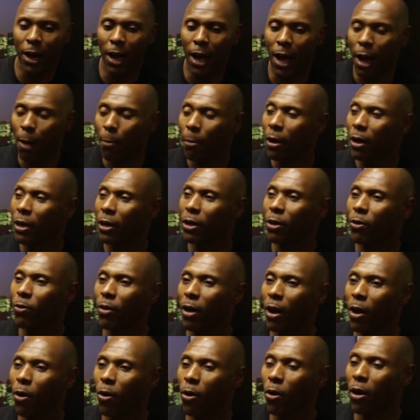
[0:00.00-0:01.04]
I'm
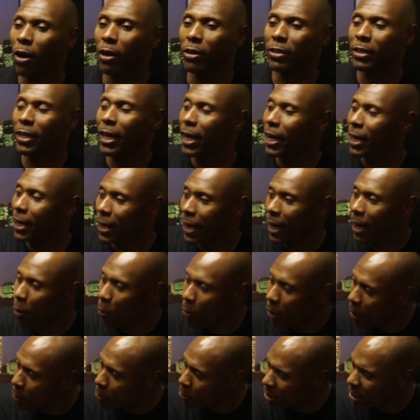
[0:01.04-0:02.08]
underground artist. They they don't
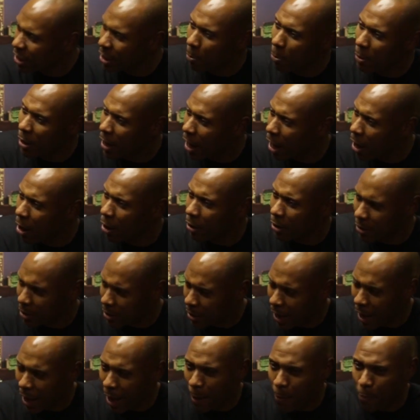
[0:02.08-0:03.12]
they don't see me all the
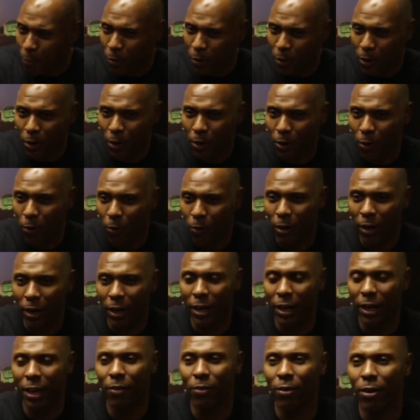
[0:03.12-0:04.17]
time. All the time, you right. know.
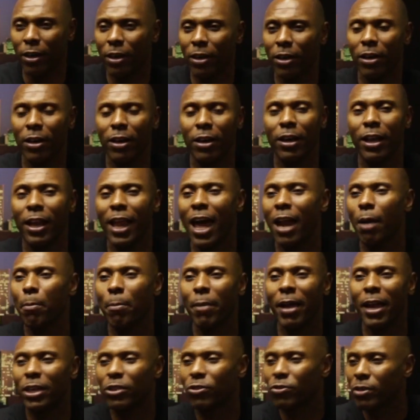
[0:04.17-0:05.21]
Even a lot of
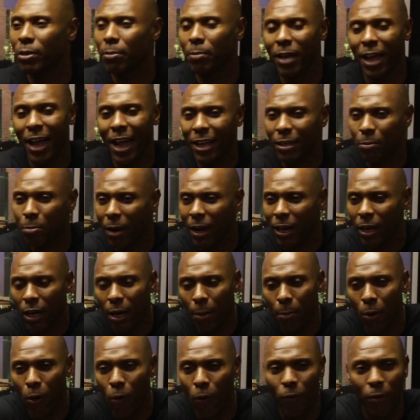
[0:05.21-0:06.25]
mainstream guys might
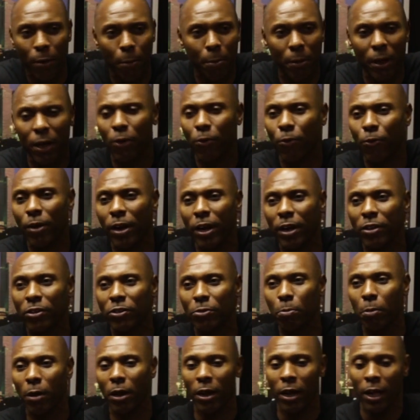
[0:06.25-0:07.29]
come over in big arenas,
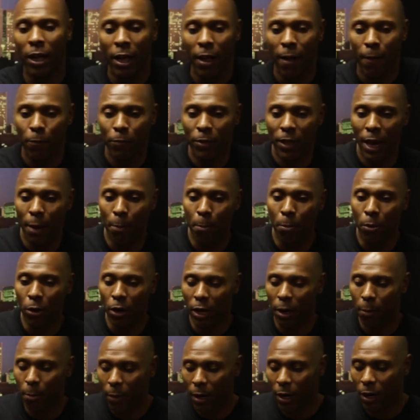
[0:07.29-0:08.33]
but they
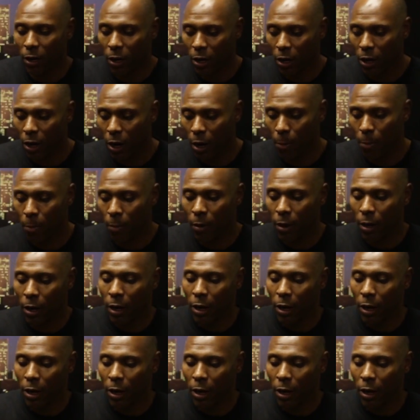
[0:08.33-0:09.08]
booking me to come